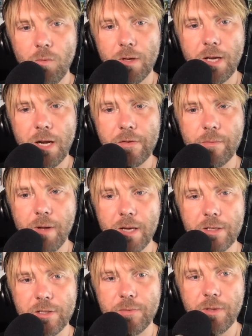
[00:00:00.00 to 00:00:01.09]
Well, it kind of
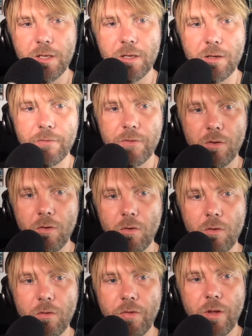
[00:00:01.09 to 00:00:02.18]
reminds me of the
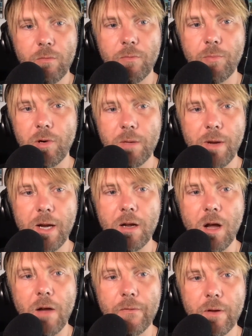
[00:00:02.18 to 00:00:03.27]
whole thing with Bernie
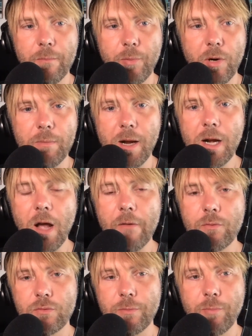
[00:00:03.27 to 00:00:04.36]
Madoff. Bernie Madoff
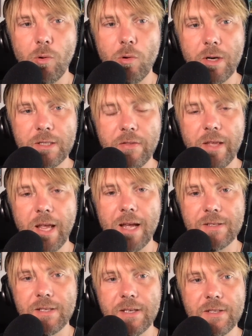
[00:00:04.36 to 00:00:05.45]
was reported to the
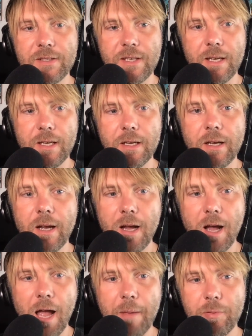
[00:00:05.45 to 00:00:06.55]
SEC,
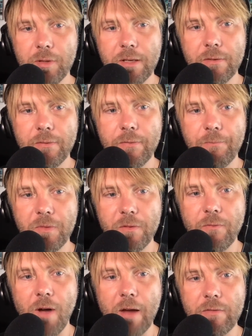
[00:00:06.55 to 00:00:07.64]
I believe,
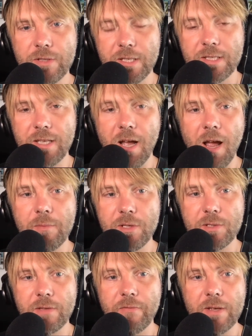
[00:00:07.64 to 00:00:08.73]
5 or 6 times. He was
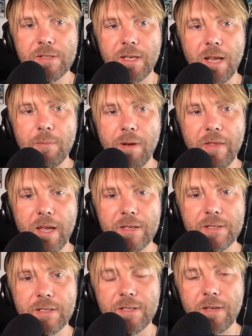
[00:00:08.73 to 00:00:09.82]
investigated by the
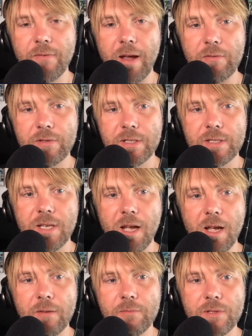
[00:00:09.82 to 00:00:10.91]
SEC 5 or 6
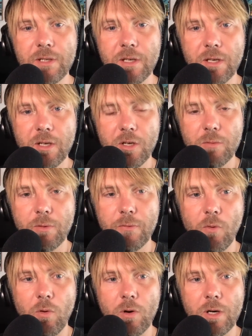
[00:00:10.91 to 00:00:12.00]
times
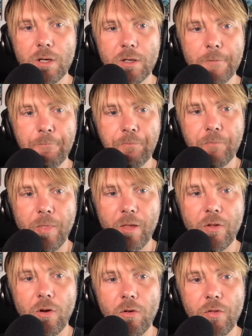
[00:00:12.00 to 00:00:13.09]
before
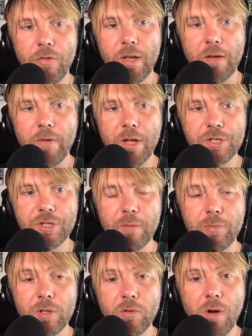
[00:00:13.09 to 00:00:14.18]
the whole thing eventually
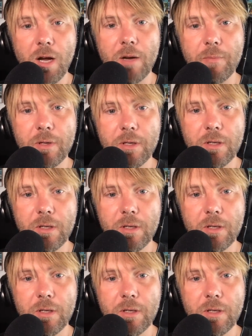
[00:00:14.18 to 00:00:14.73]
blew up.